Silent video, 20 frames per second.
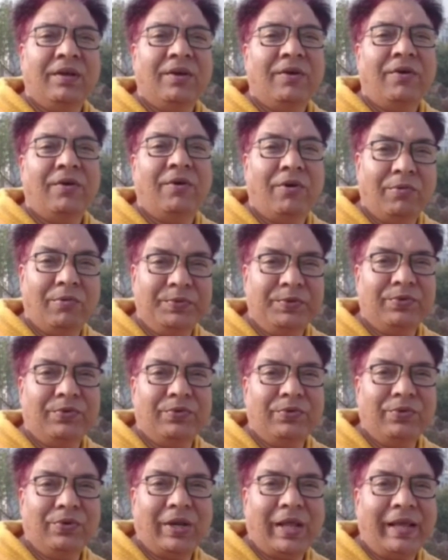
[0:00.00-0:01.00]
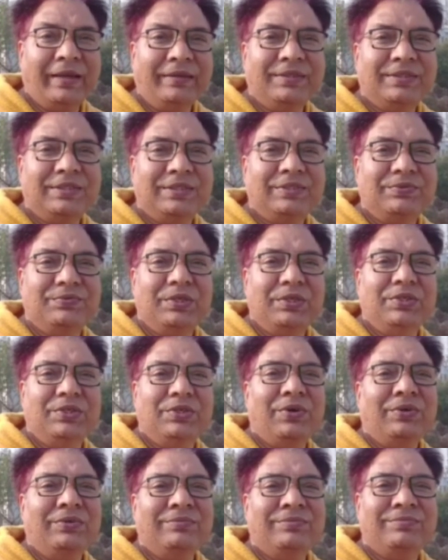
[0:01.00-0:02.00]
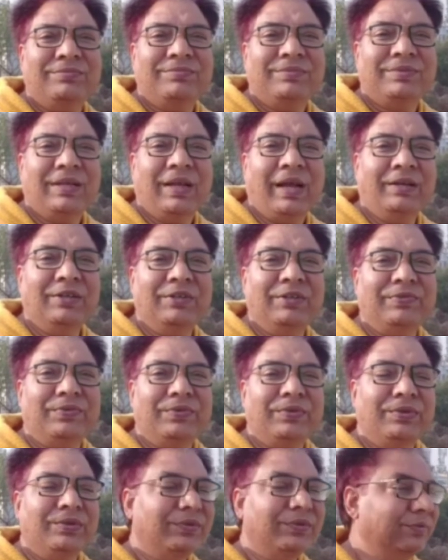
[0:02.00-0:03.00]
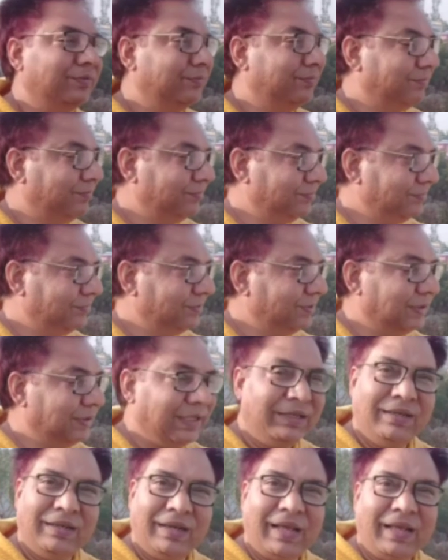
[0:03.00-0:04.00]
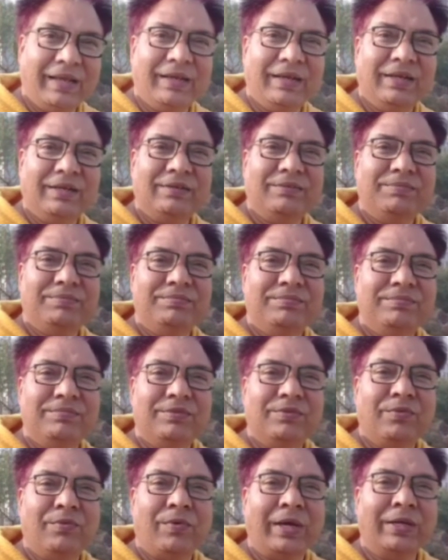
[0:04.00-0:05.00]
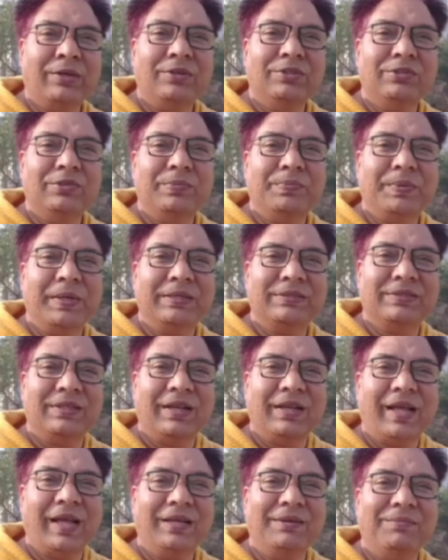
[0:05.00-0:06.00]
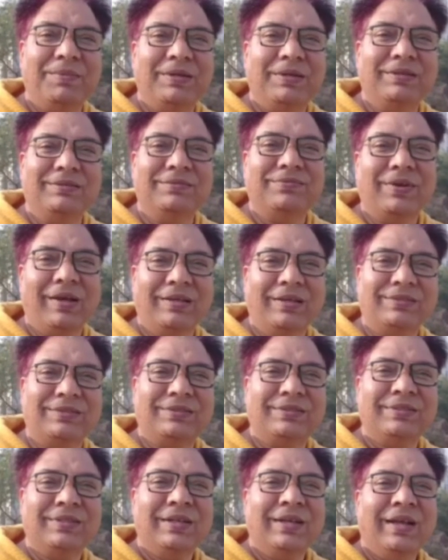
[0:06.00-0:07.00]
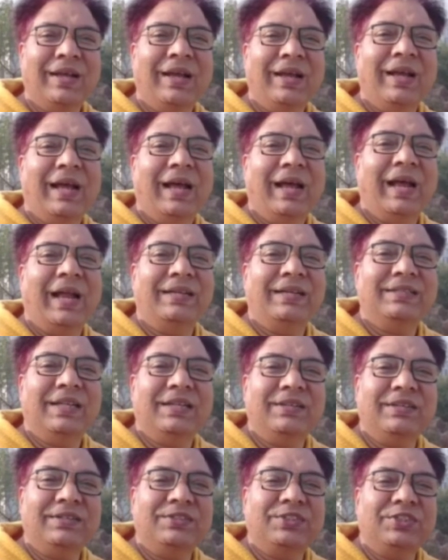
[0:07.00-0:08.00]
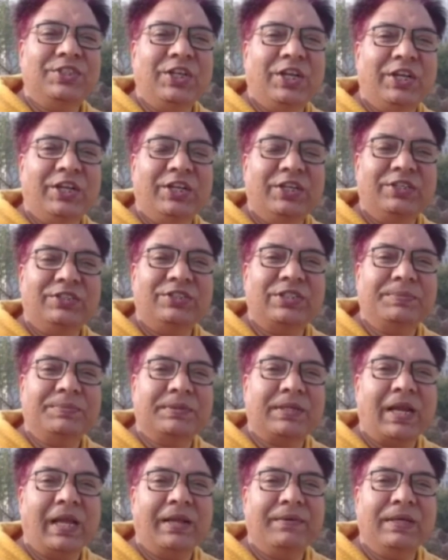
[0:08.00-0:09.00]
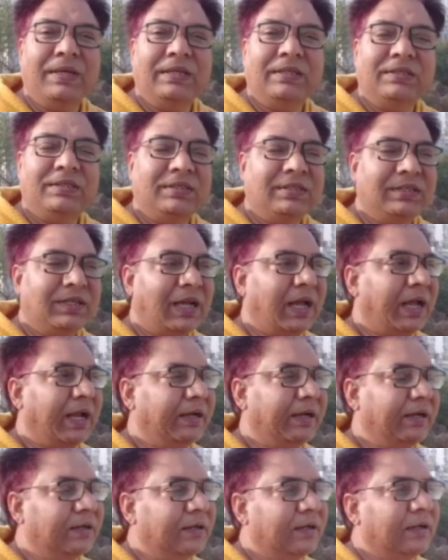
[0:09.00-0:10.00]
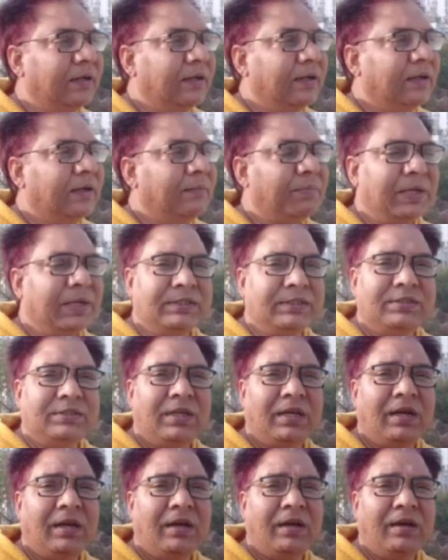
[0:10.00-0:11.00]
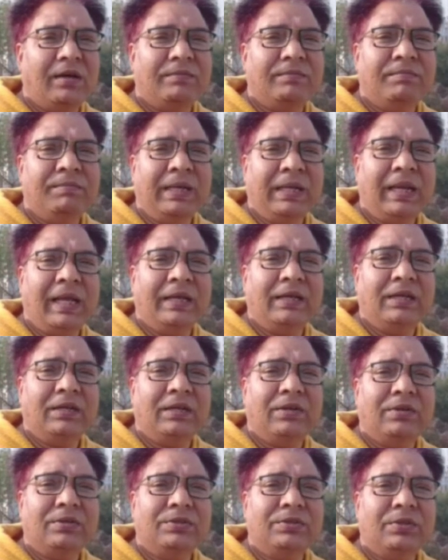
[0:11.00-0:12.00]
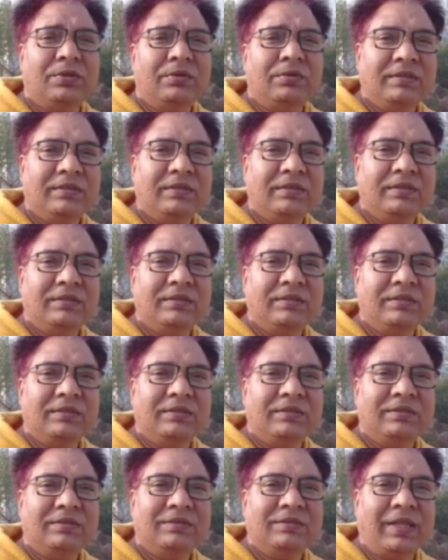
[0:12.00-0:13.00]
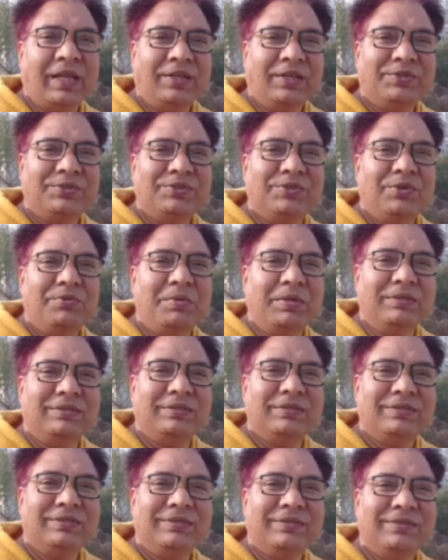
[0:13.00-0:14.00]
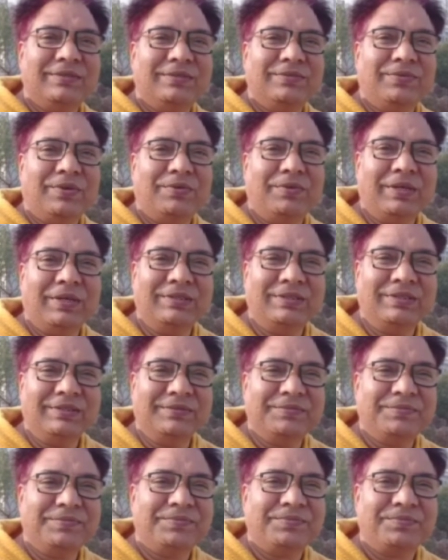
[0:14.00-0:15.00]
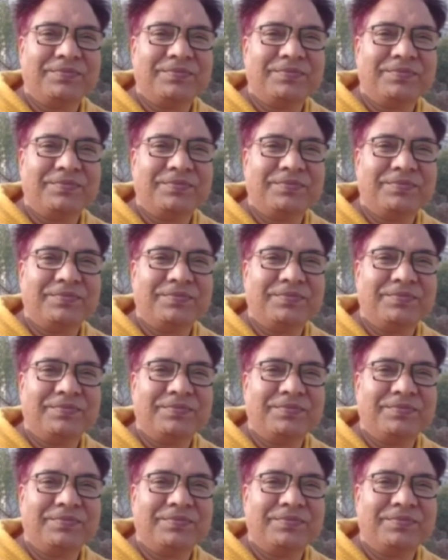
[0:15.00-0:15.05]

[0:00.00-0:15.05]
Hope you like this video. And if you really like it, why don't you press the like button first and then share it, subscribe it, and press the bell icon also. Thank you so much for watching.